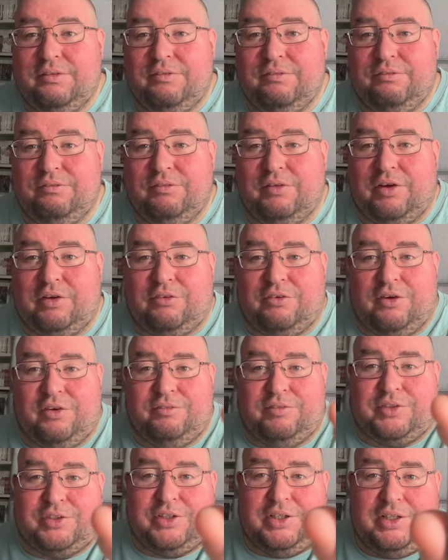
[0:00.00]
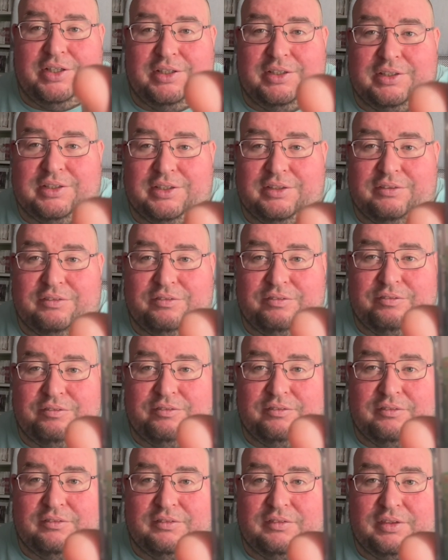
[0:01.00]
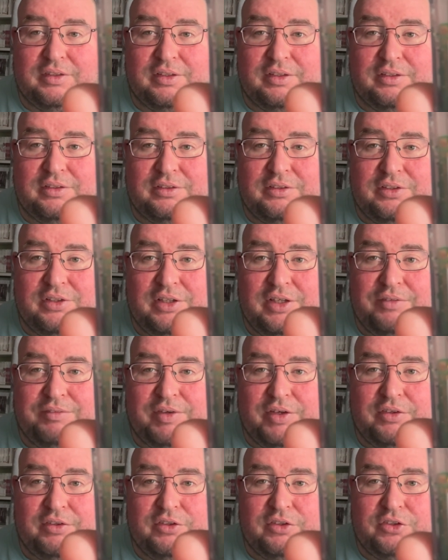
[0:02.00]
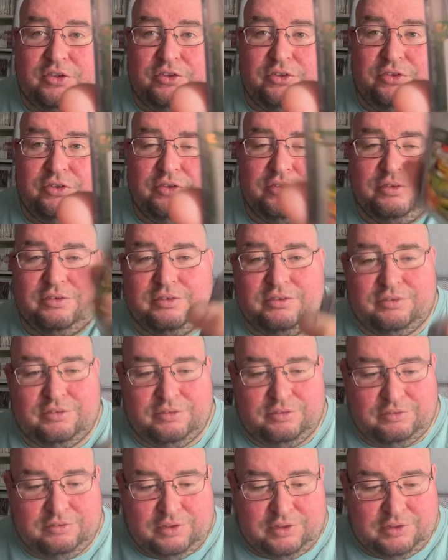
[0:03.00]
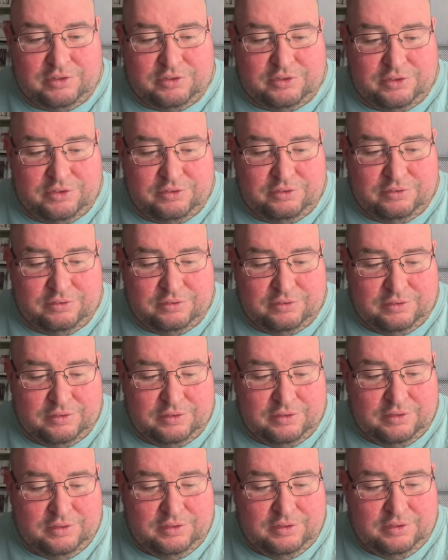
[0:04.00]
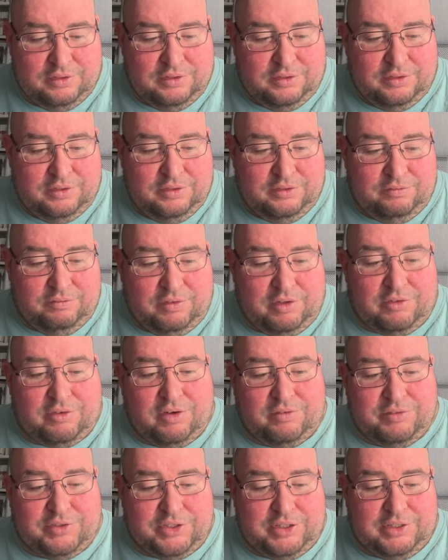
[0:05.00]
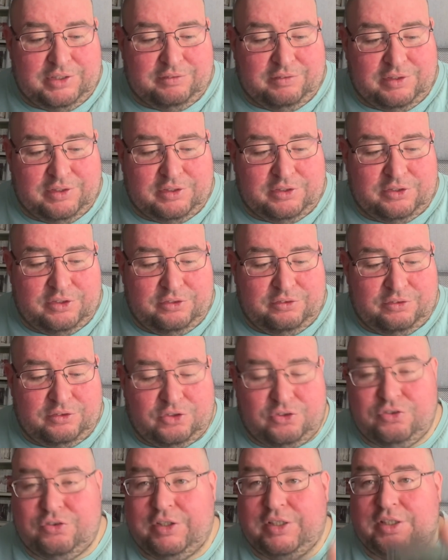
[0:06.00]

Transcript: Micro Machines Turbo 2, 1 and 2. Micro Machines 1 and 2 Twin